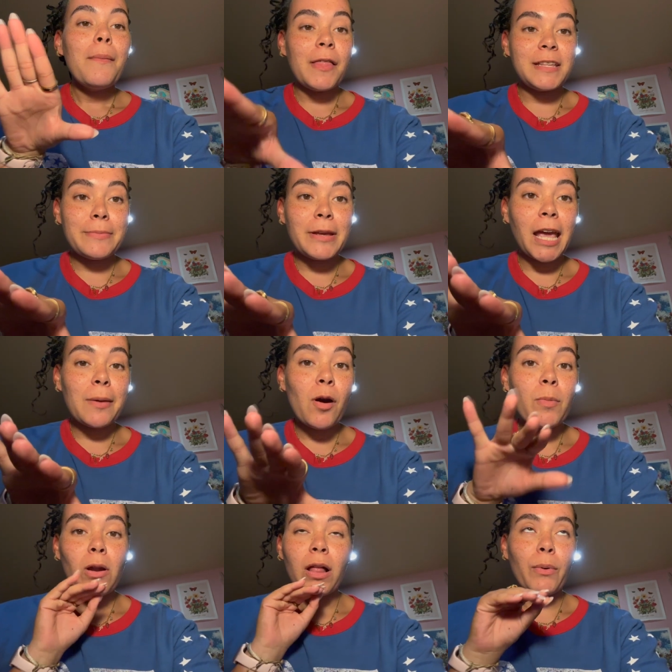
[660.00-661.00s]
by the time I came
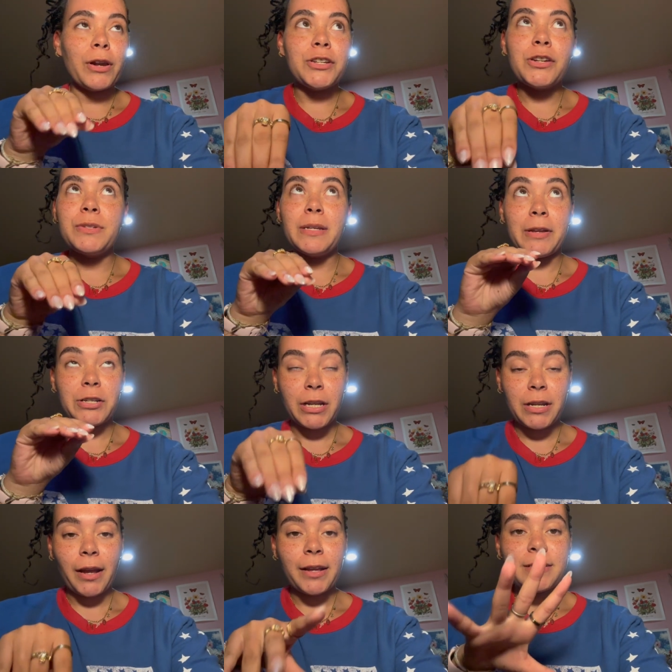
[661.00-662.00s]
home and all I wanted to do was eat my
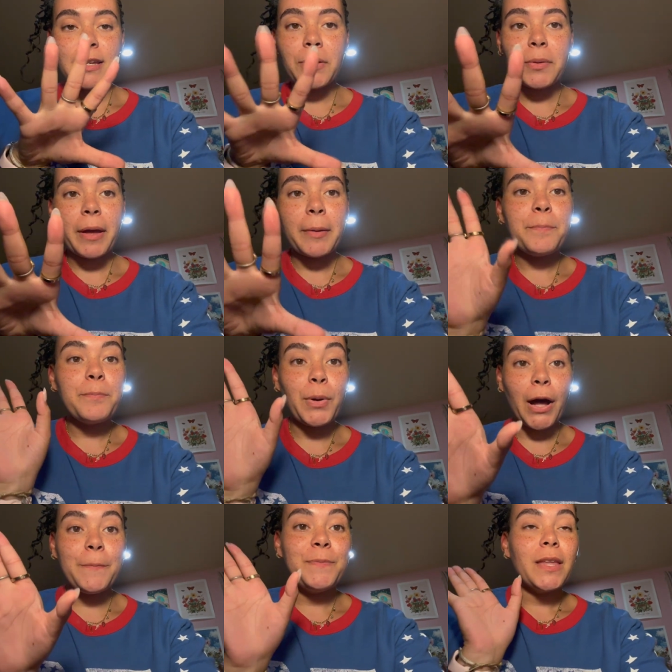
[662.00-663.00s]
chicken nuggets and go to bed.
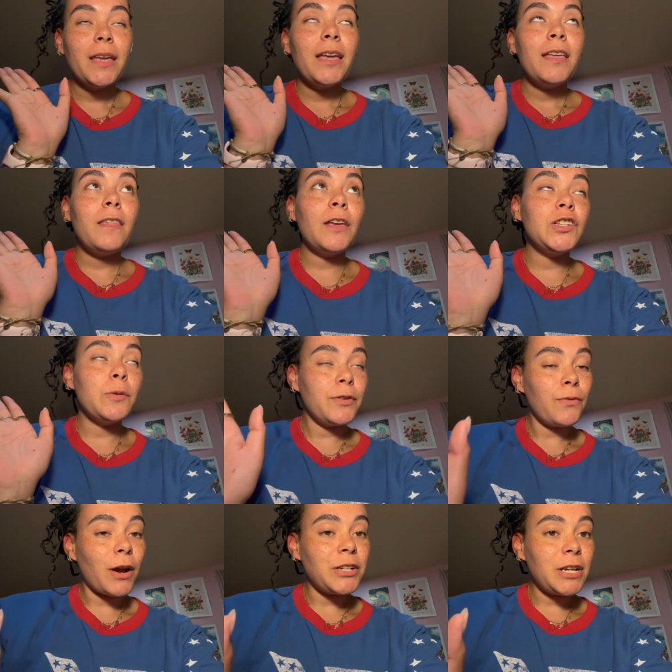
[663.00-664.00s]
But thank you so much
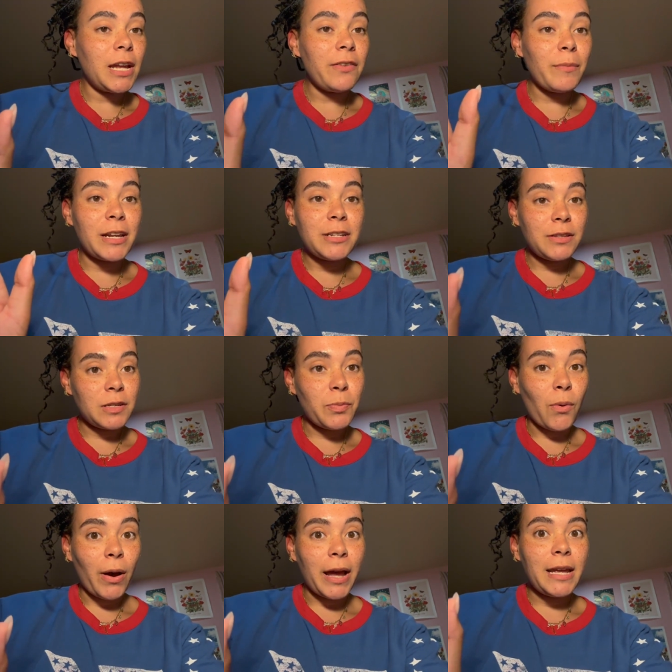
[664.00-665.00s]
for watching if you made it to this
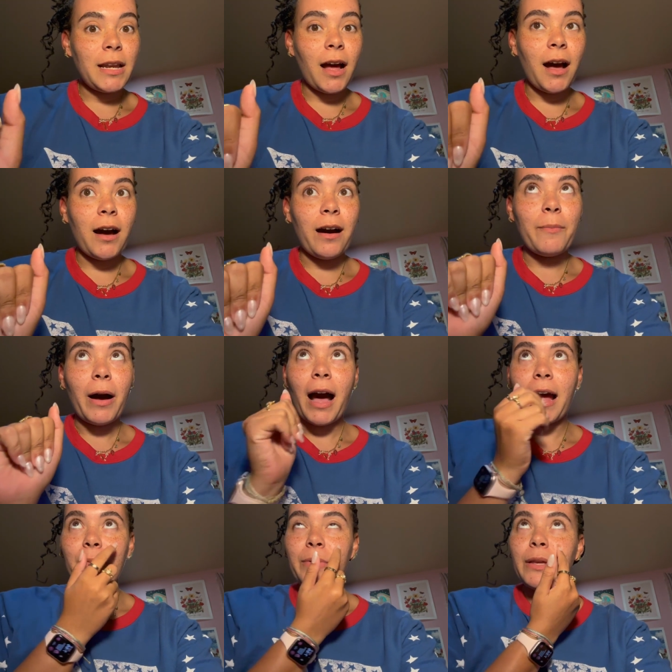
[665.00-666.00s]
point. Um,
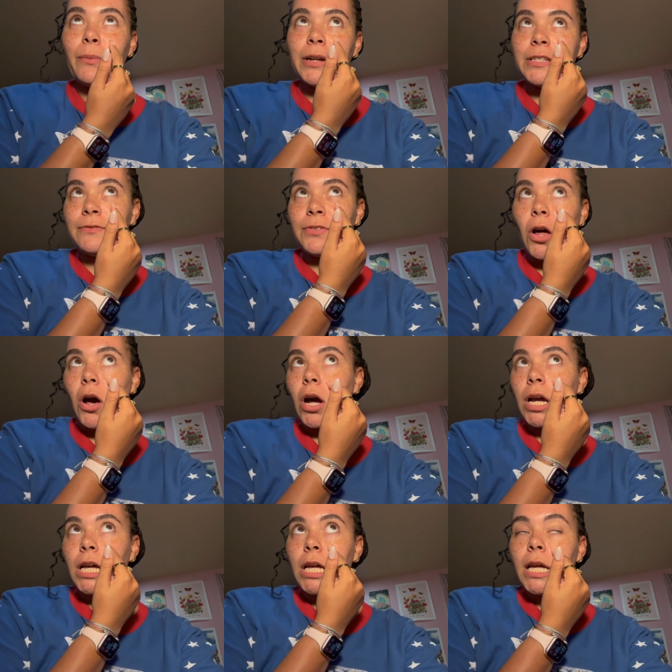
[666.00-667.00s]
I really wanted to
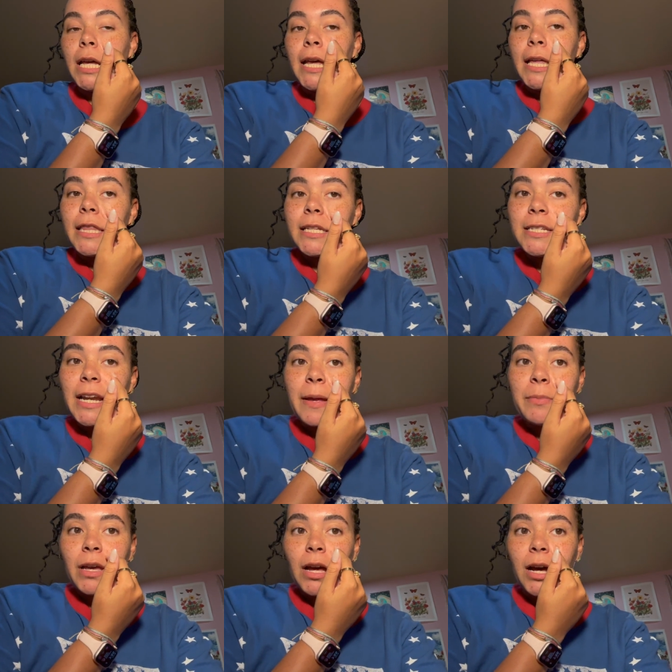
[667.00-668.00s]
vlog this day
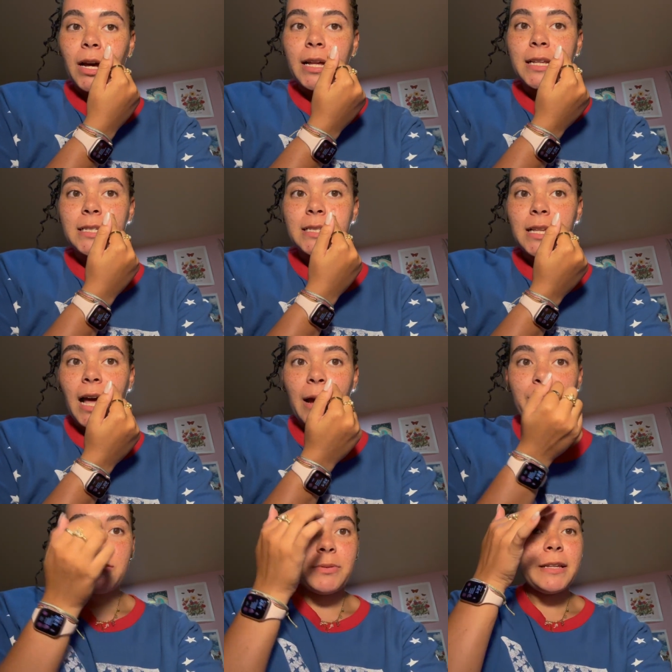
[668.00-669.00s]
because I
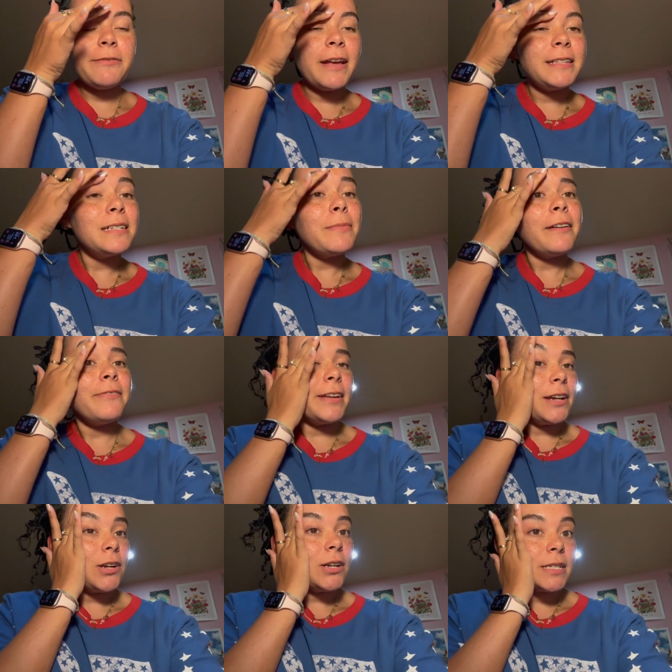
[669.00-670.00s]
was really facing my
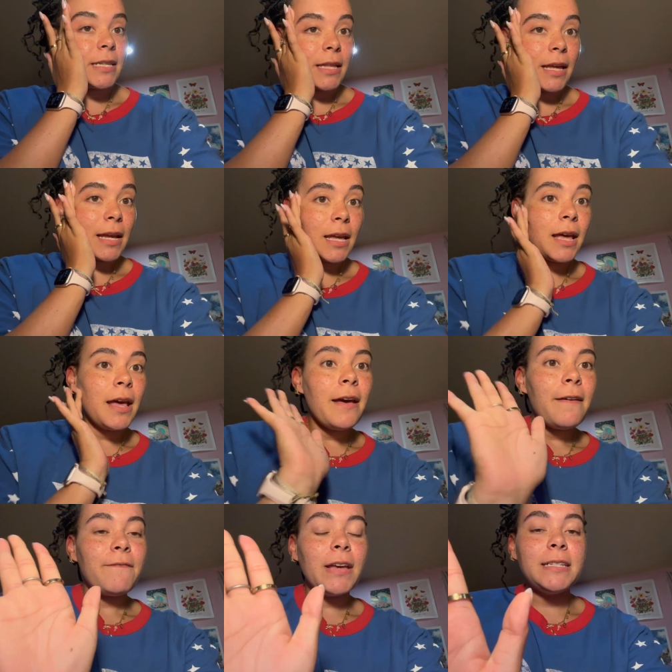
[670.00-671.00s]
fears and like
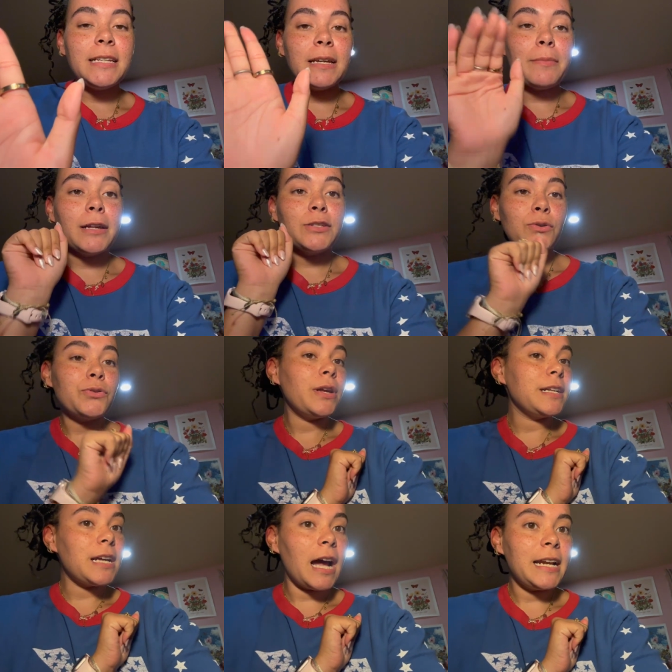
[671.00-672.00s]
facing my social
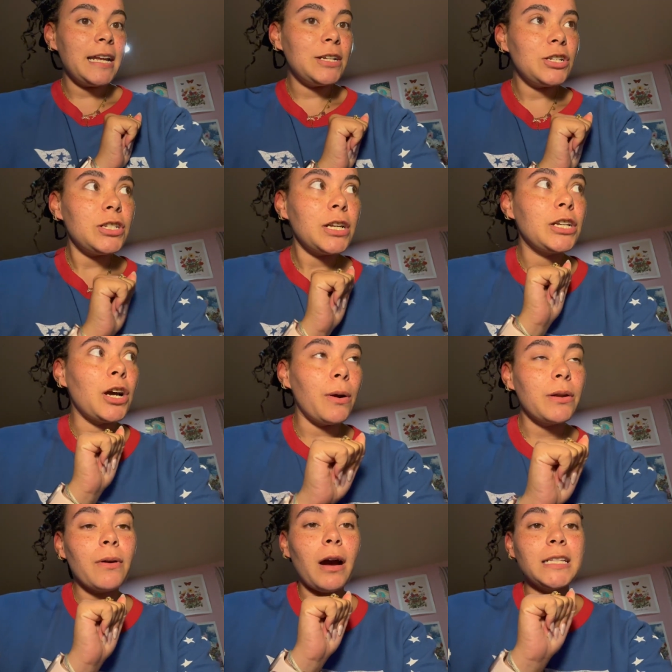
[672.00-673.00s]
anxiety and just like
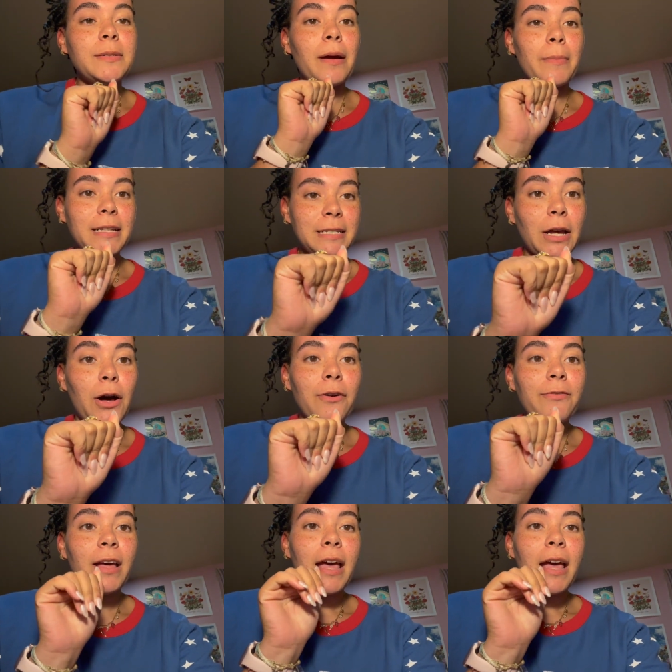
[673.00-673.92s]
going to a concert by myself.